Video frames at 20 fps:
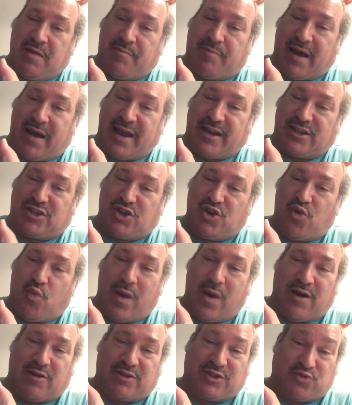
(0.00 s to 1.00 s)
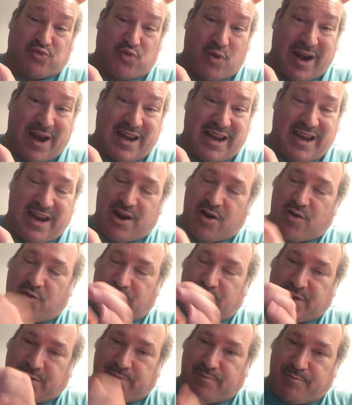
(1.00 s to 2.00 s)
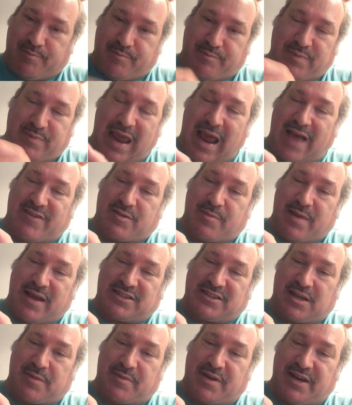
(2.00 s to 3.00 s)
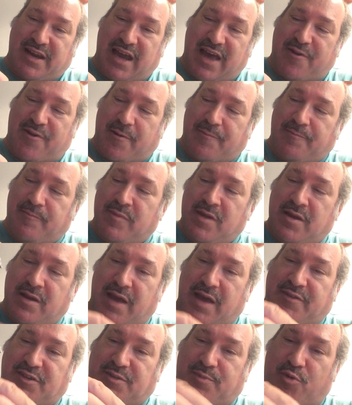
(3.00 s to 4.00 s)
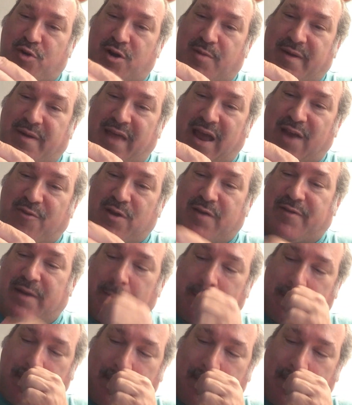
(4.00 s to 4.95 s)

by 2 welds right here where the halves of the mask come together, and supported by that rivet.